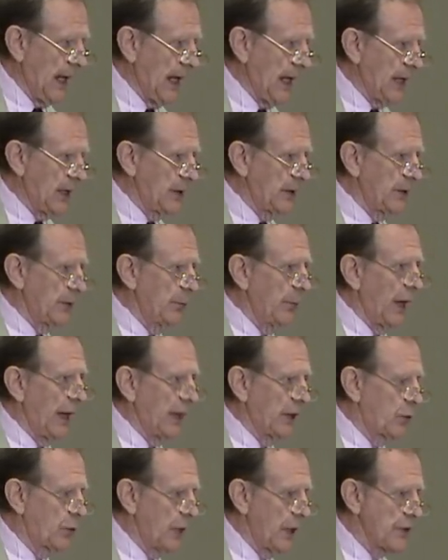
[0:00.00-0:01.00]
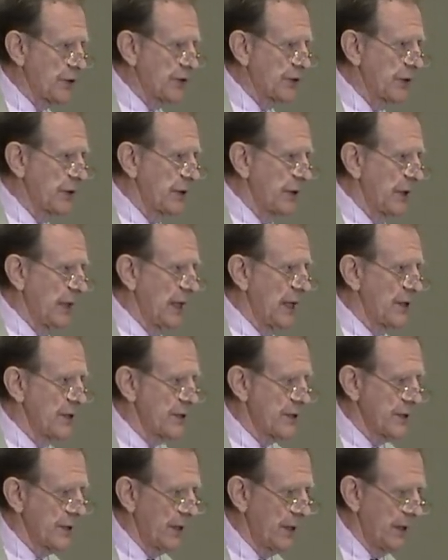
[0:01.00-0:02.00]
And my question
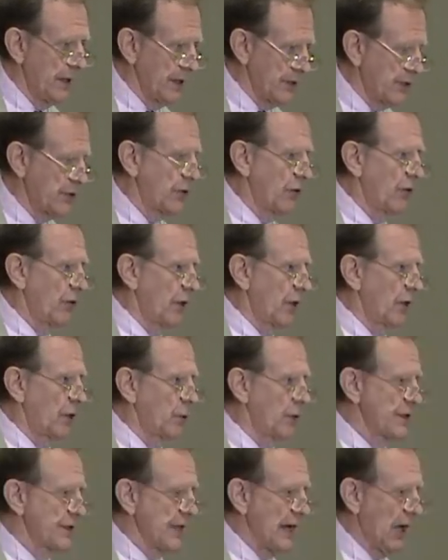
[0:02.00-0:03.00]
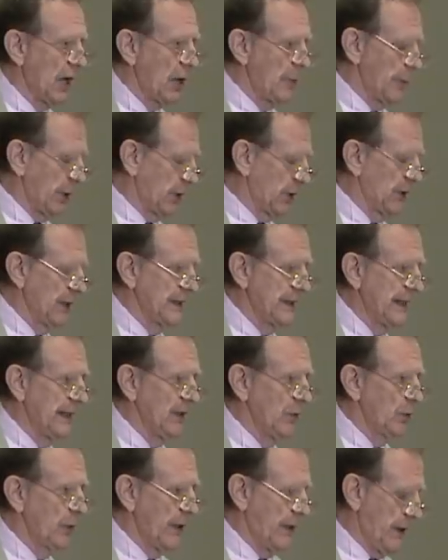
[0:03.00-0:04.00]
as a historian was how am I going
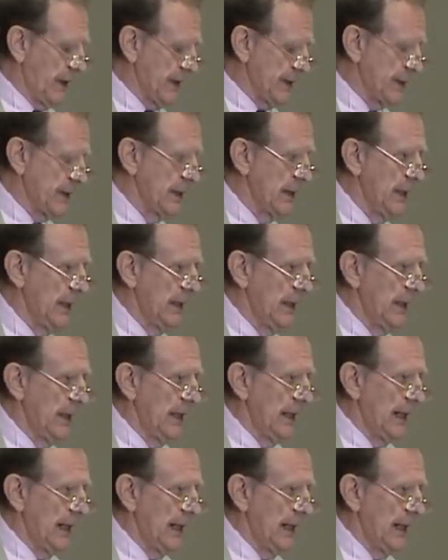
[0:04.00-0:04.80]
to deal with this?